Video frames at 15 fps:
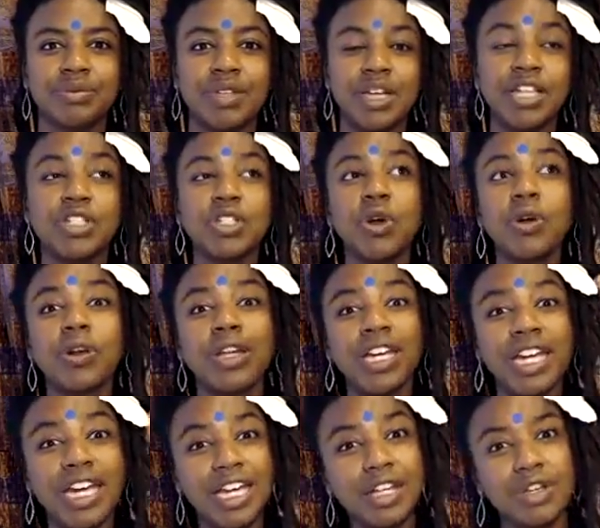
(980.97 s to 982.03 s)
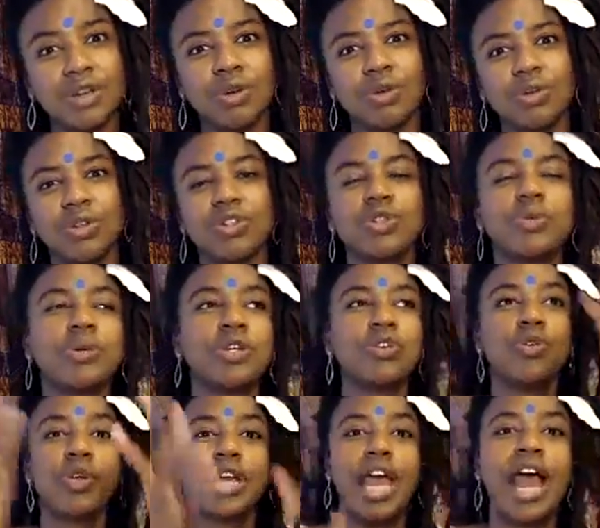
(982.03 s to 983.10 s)
It's already in you. Your spirit, you
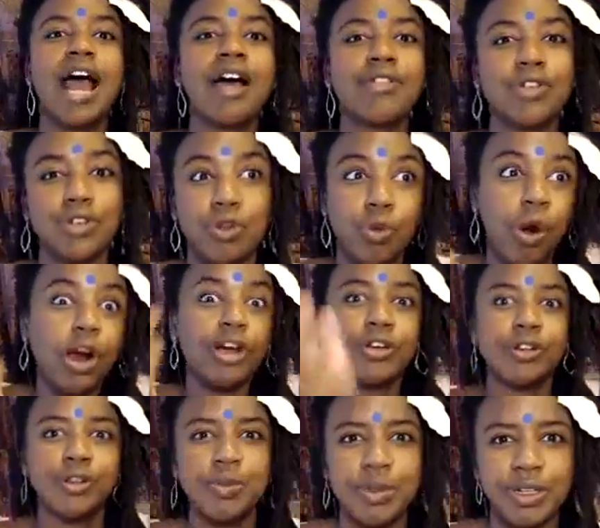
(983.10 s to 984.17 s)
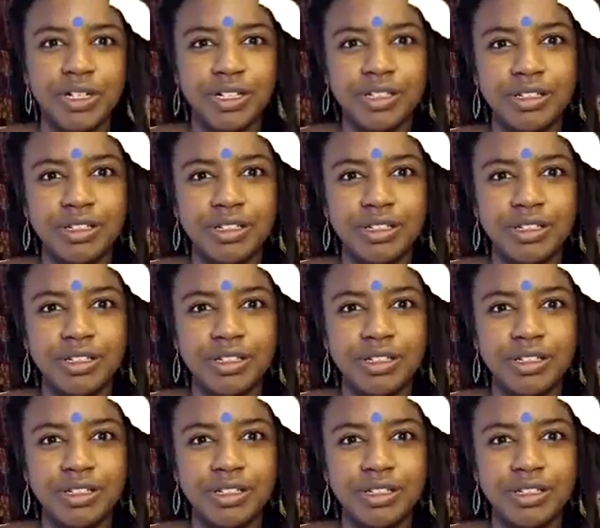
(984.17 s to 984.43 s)
already have you are your spirit.